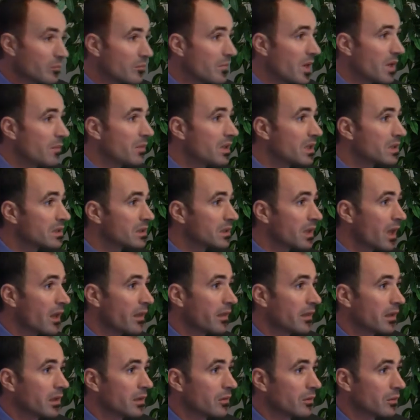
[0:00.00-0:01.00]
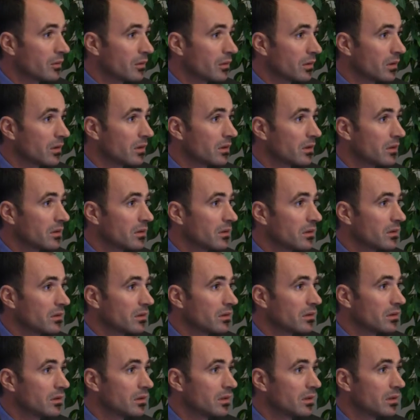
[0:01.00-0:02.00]
Maybe it's nothing wrong.
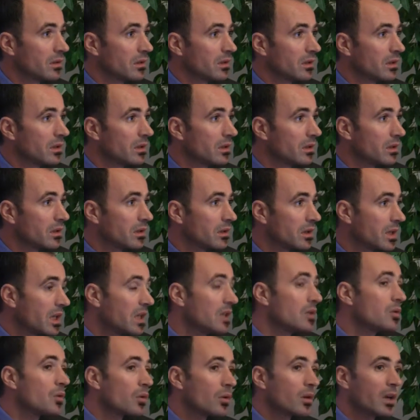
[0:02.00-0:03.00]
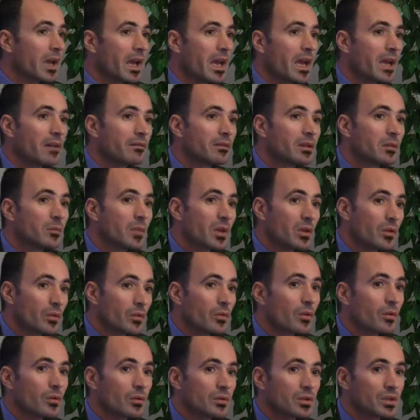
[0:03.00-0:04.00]
They don't have the
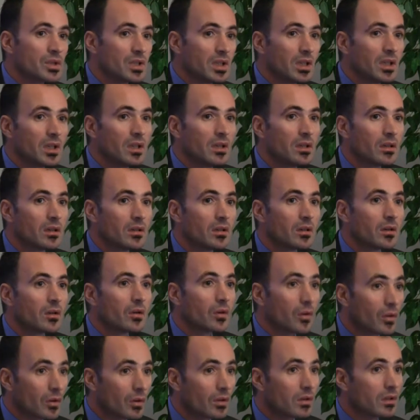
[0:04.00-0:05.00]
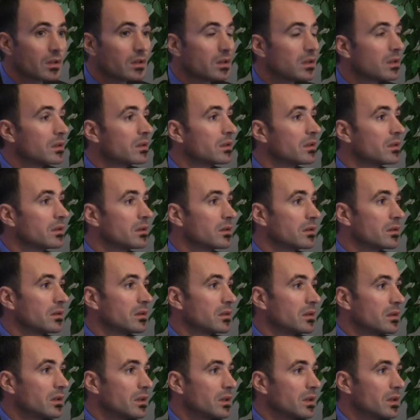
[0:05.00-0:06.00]
methodology, or
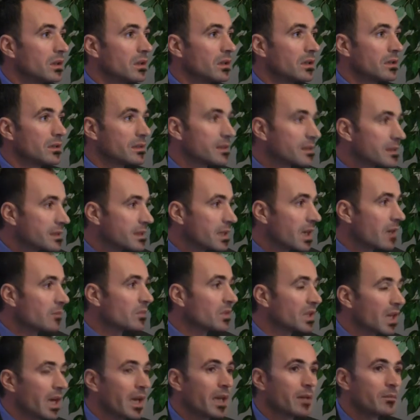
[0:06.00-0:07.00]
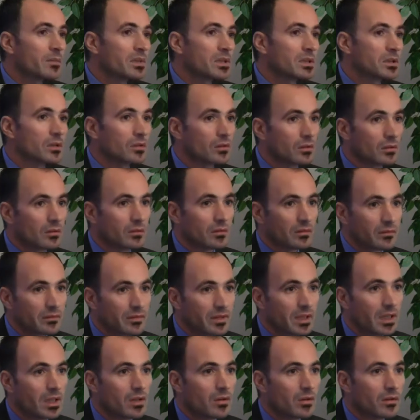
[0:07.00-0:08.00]
sometimes or
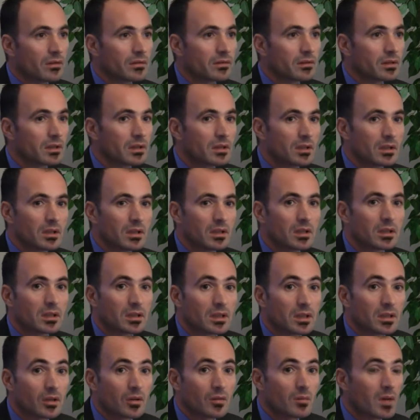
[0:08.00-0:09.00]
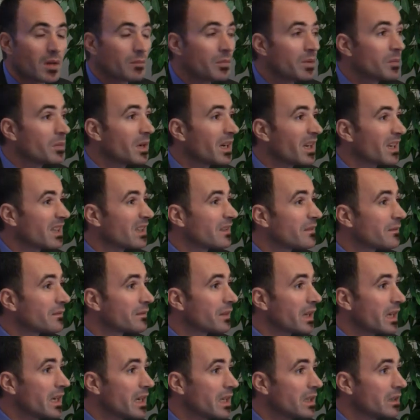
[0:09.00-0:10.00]
very often the Roma people are
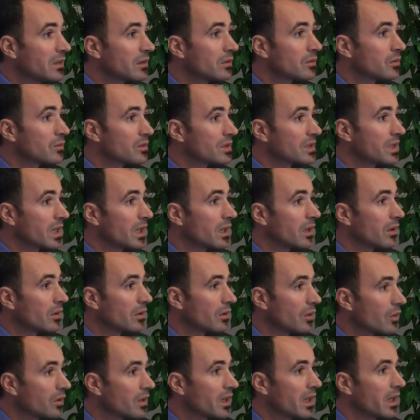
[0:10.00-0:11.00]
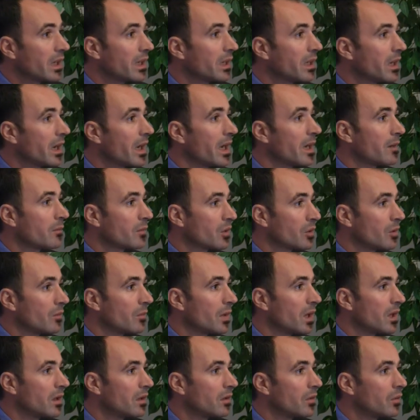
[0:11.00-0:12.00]
afraid to say, okay, I'm
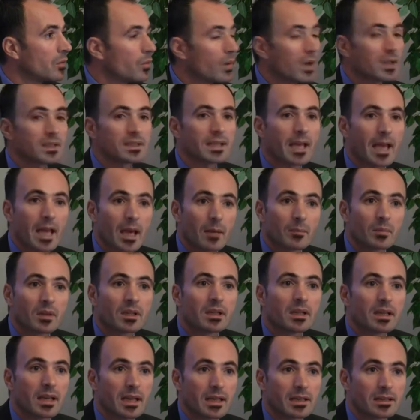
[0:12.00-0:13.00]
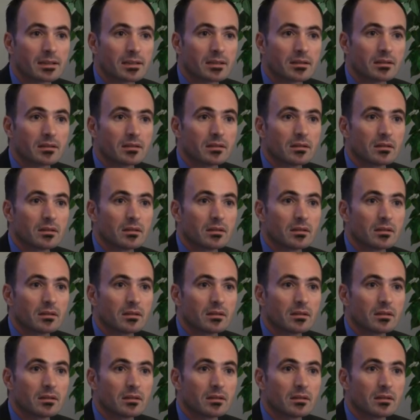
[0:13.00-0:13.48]
Roma, what happened next?